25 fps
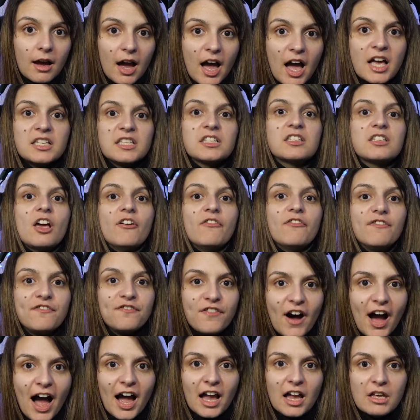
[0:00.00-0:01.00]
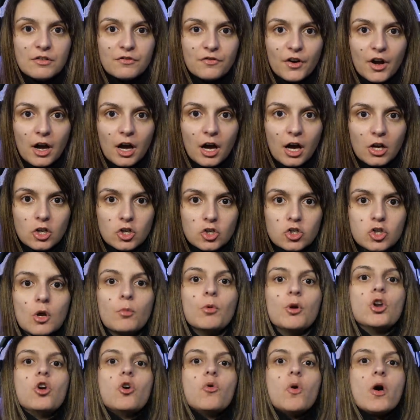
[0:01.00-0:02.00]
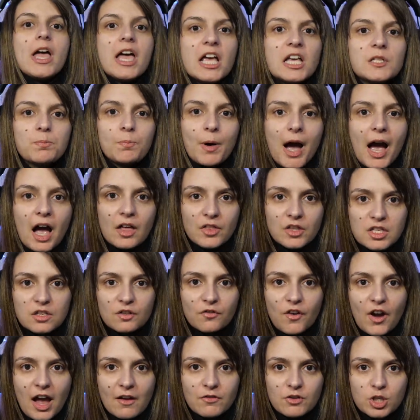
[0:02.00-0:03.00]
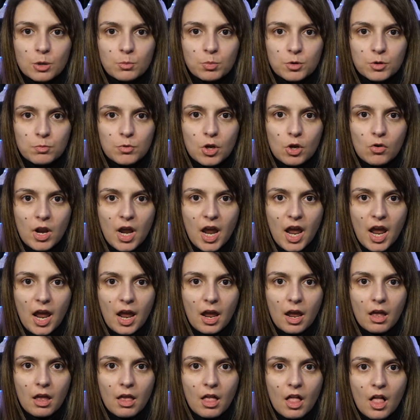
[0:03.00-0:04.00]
a survivor, someone who is part of the survivorship community,